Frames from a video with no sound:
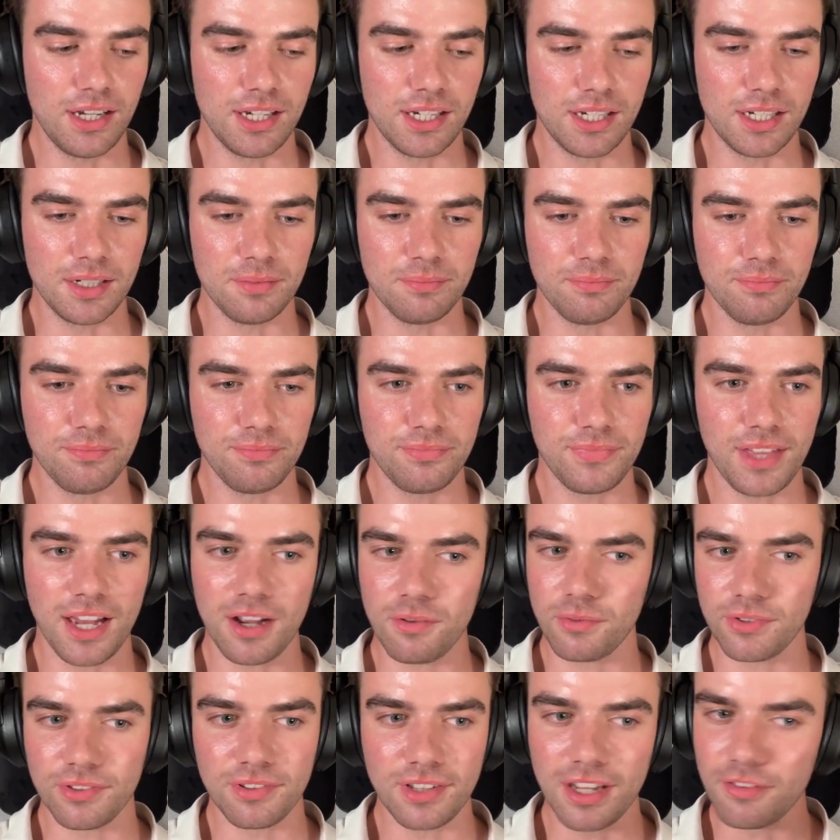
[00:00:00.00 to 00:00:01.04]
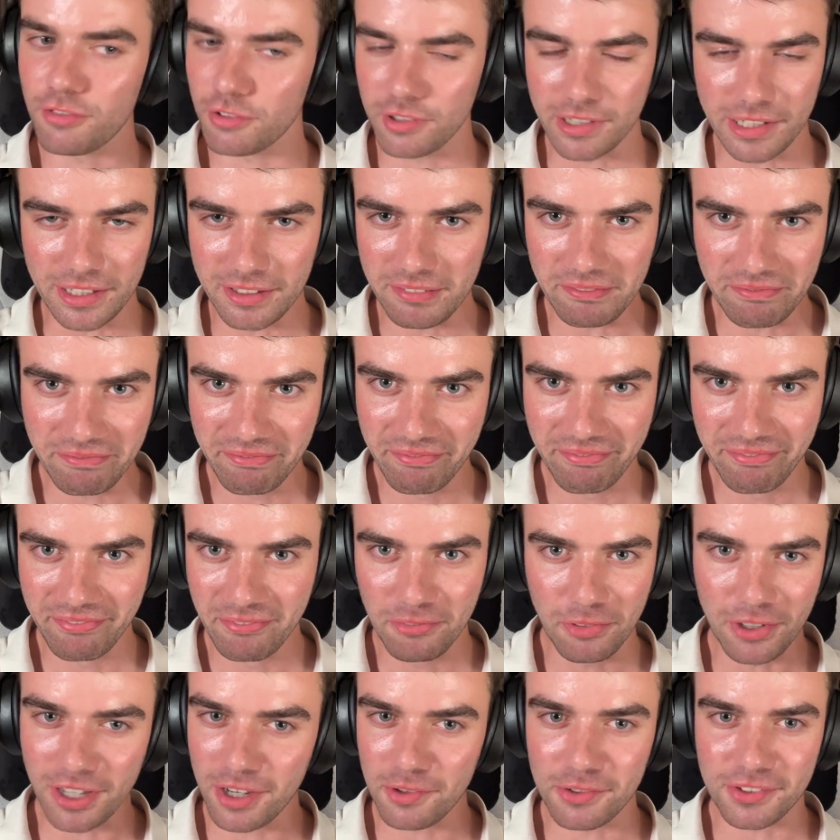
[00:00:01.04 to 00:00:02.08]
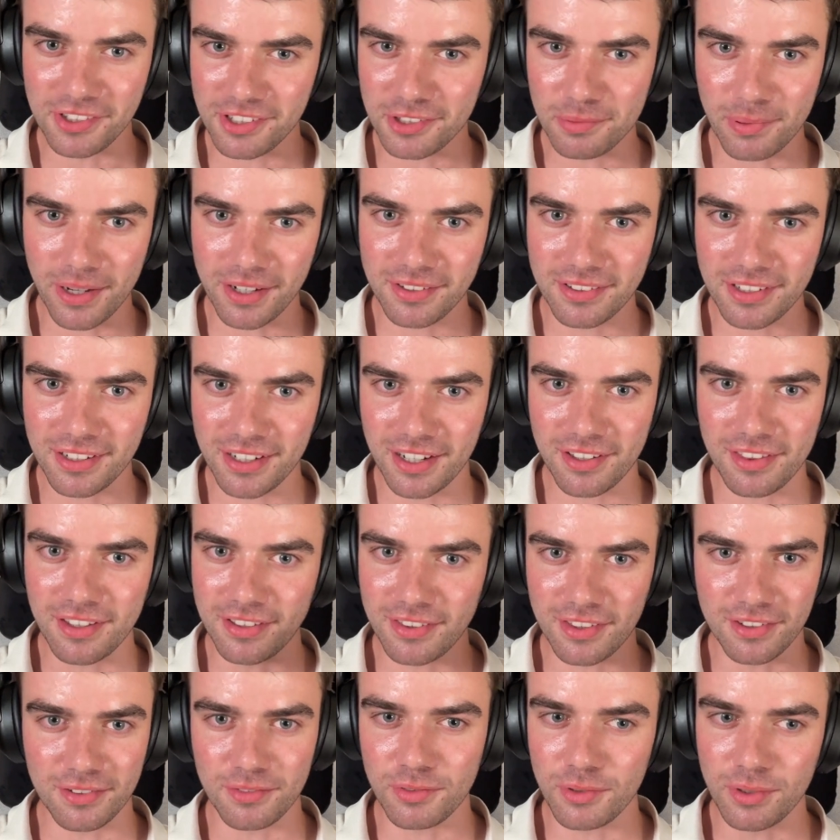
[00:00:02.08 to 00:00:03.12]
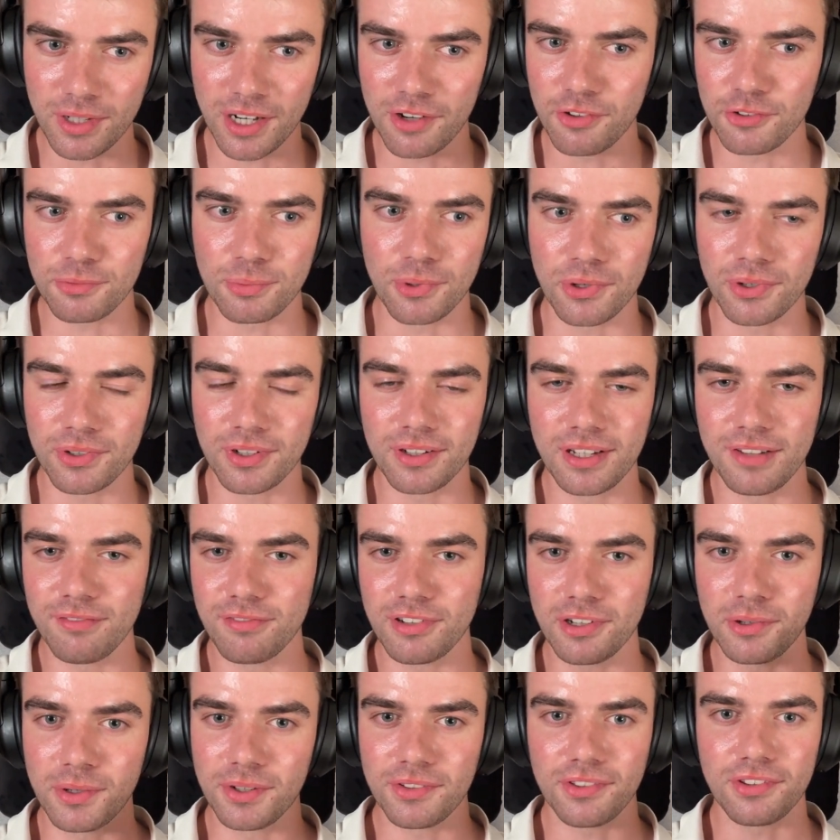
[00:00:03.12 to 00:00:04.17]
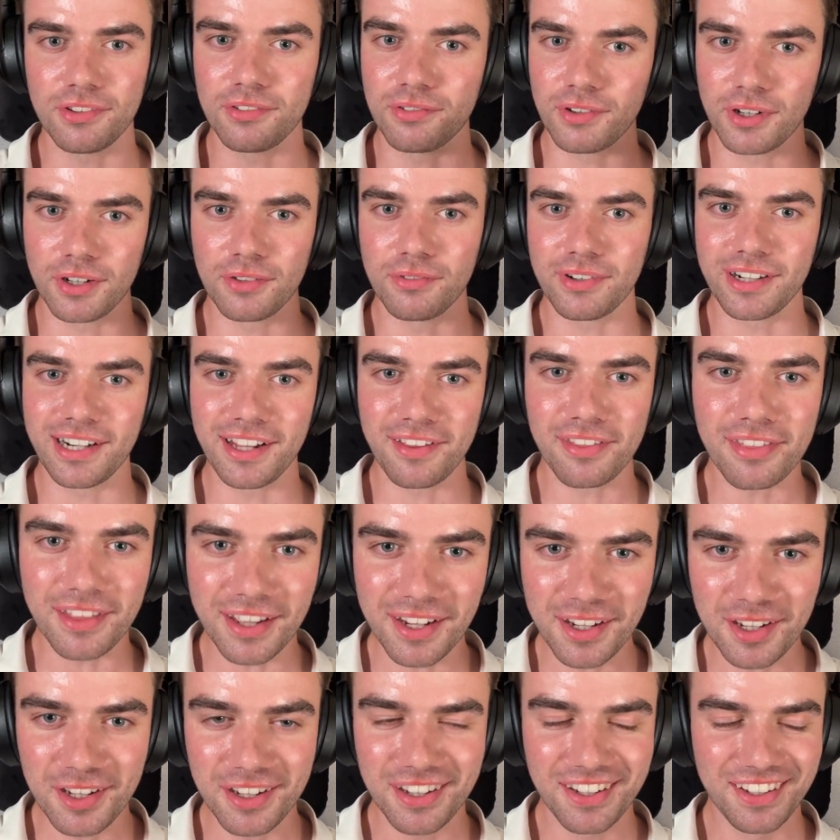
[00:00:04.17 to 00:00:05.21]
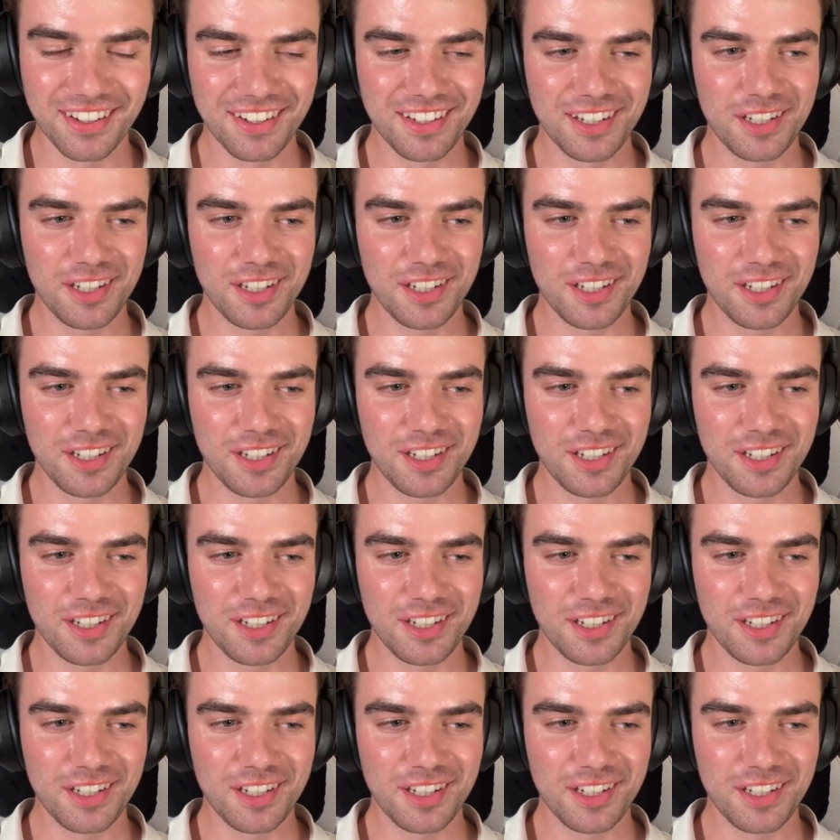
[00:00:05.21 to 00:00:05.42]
That was never in what I was expecting. I think that when I was born, influencers weren't really a thing.